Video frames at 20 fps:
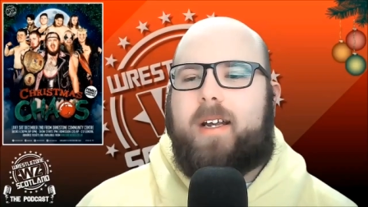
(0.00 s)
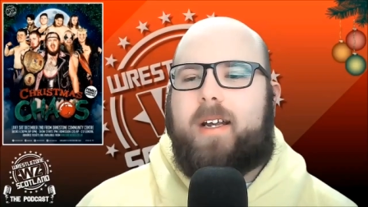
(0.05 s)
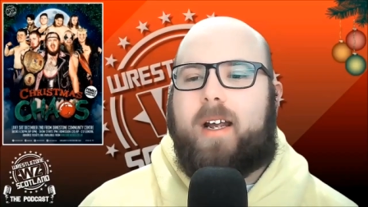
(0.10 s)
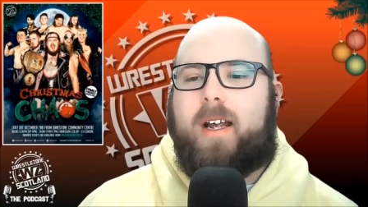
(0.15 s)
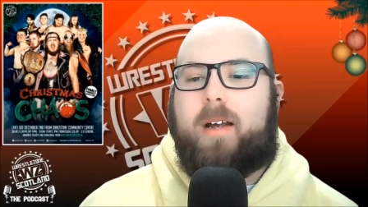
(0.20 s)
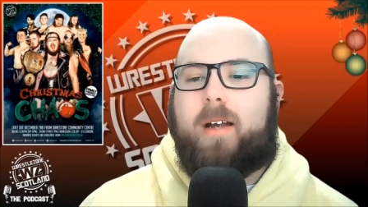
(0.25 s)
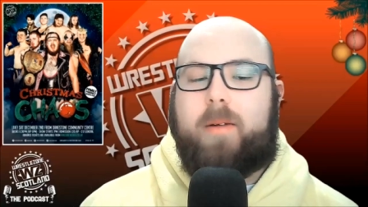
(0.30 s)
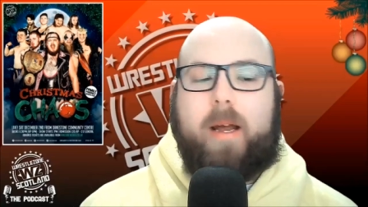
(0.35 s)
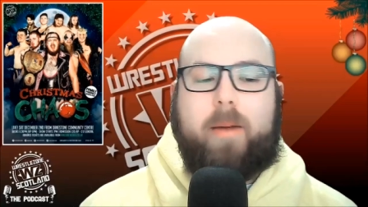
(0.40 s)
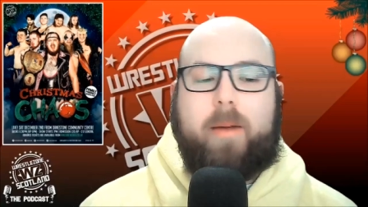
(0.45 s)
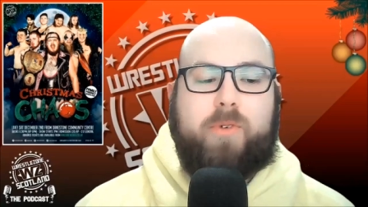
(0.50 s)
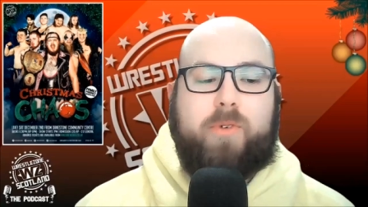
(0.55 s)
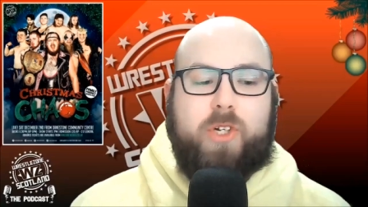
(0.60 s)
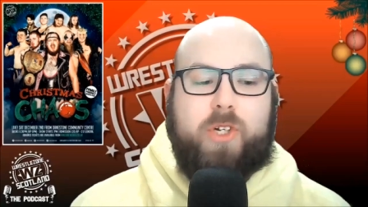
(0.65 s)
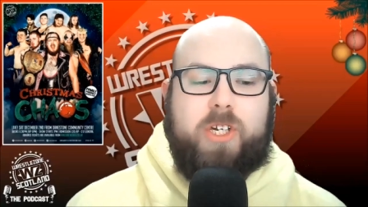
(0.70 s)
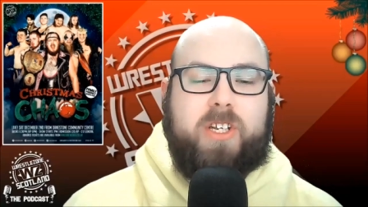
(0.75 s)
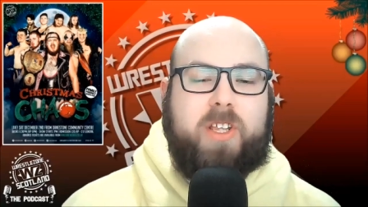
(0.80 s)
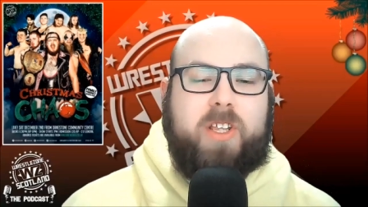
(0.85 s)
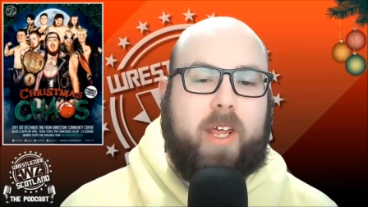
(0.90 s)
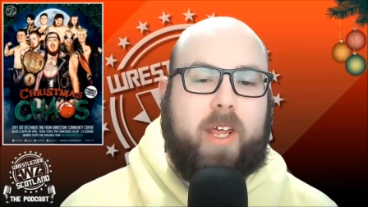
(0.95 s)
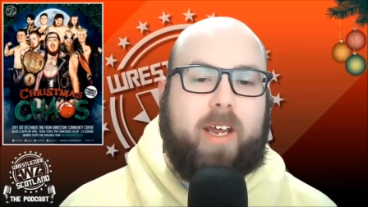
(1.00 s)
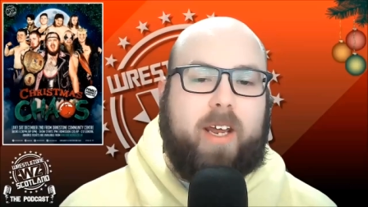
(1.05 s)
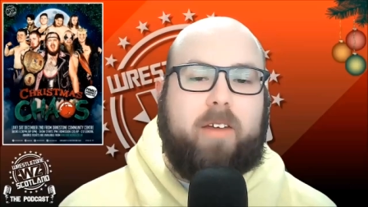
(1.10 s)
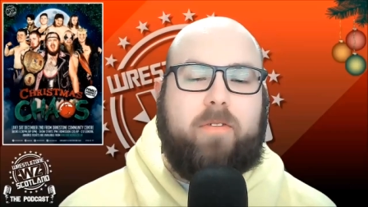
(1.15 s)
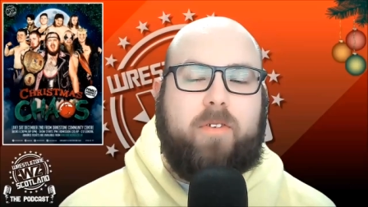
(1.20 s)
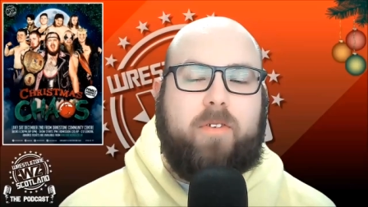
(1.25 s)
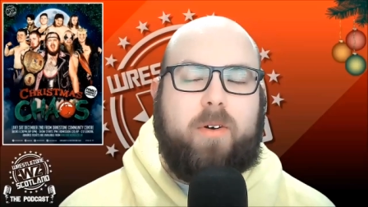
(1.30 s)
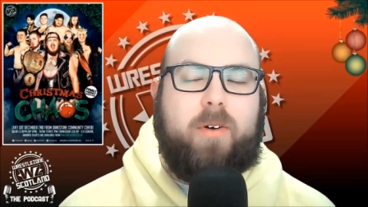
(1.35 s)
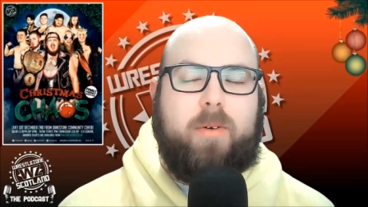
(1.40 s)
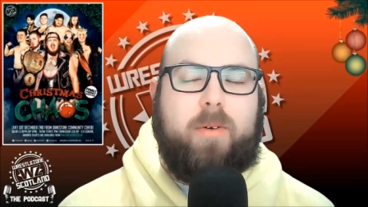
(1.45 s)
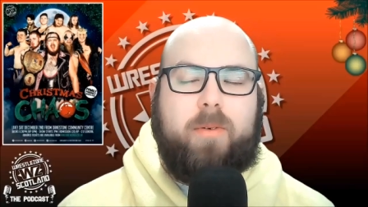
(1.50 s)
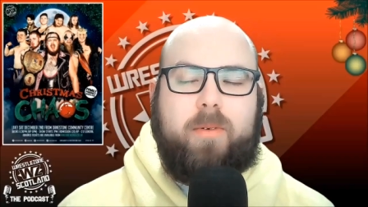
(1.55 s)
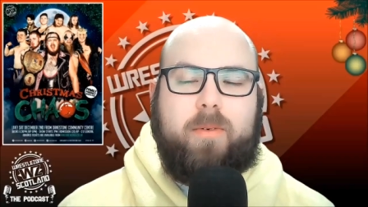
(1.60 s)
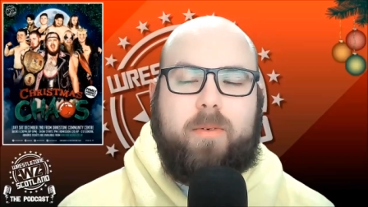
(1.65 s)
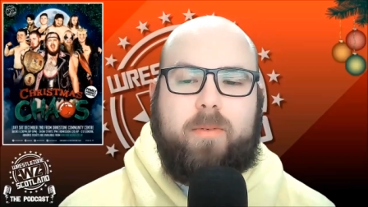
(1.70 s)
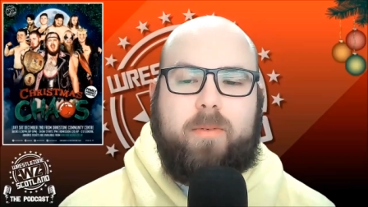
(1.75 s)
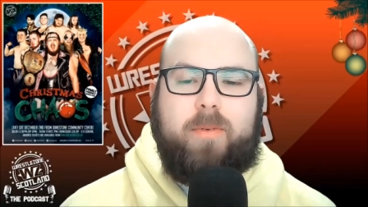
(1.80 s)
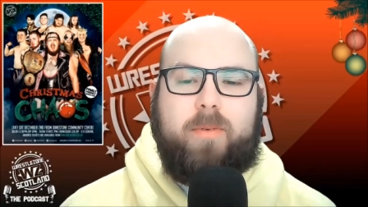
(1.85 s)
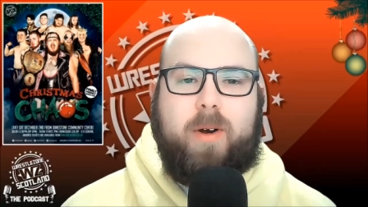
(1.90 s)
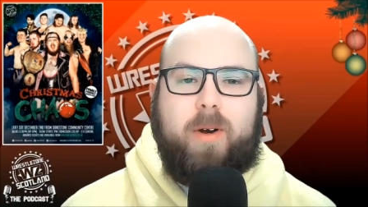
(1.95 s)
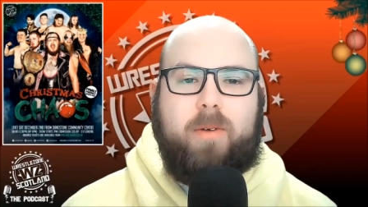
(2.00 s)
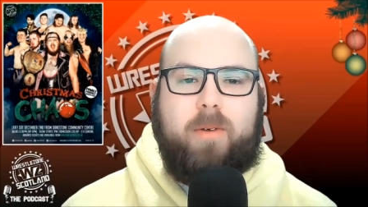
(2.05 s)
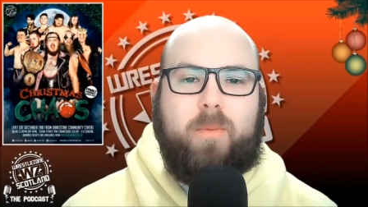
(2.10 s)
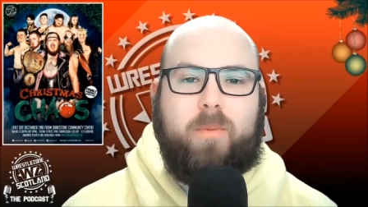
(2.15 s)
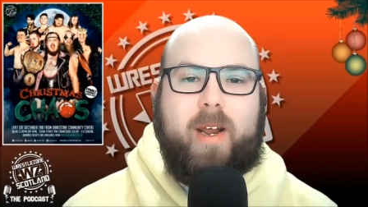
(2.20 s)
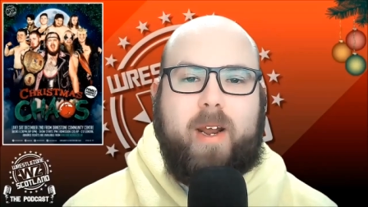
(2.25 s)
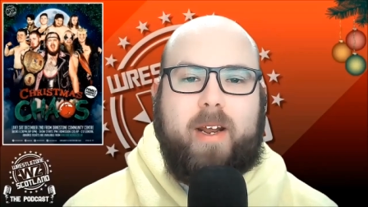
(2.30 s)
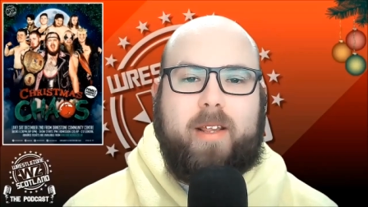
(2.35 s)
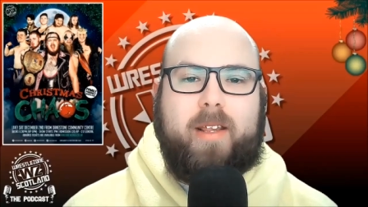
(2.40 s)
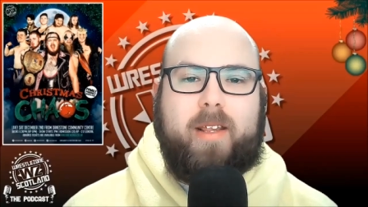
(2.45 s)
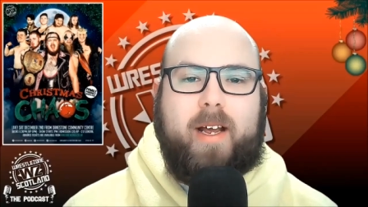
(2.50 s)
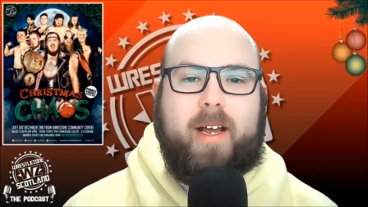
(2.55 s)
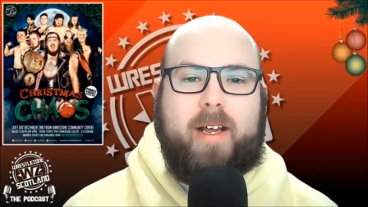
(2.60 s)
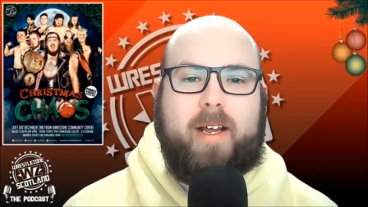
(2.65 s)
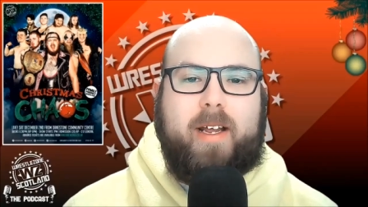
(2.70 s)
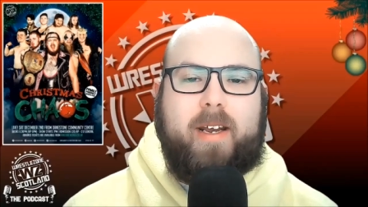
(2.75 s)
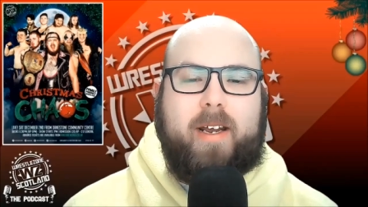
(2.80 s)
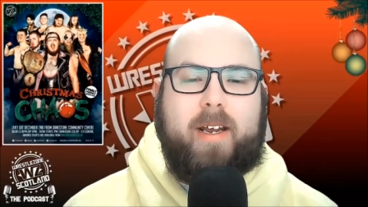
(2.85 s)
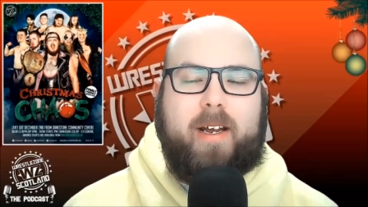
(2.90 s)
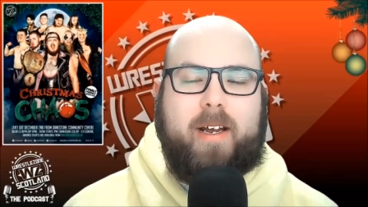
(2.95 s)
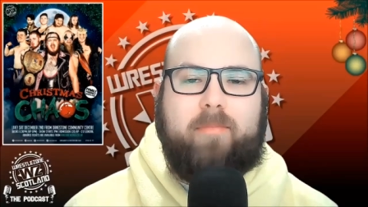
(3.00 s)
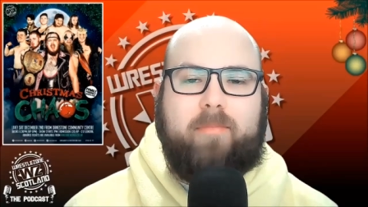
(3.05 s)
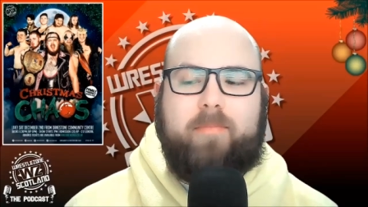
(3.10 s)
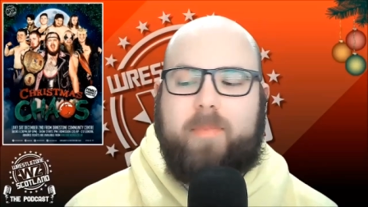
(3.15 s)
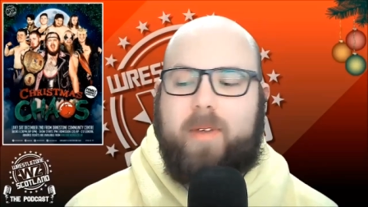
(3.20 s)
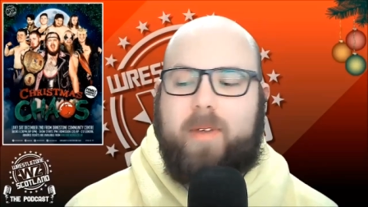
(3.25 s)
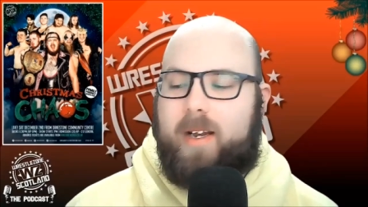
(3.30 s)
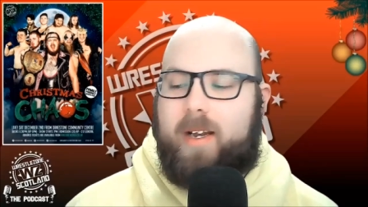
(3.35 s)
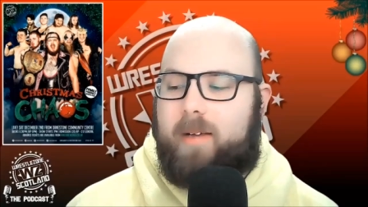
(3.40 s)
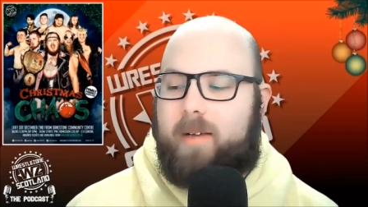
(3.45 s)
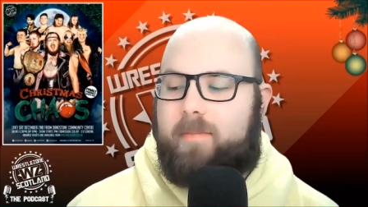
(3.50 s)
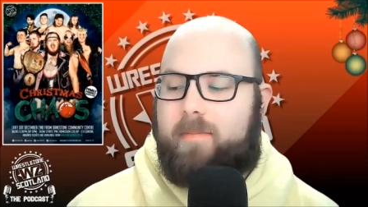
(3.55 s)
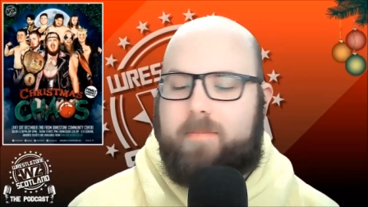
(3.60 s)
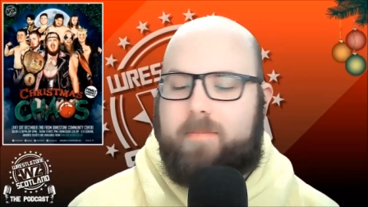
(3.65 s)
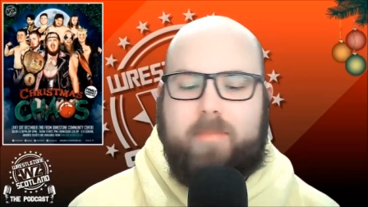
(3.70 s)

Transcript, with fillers: Uh, I was just thick for for wearing that and a and a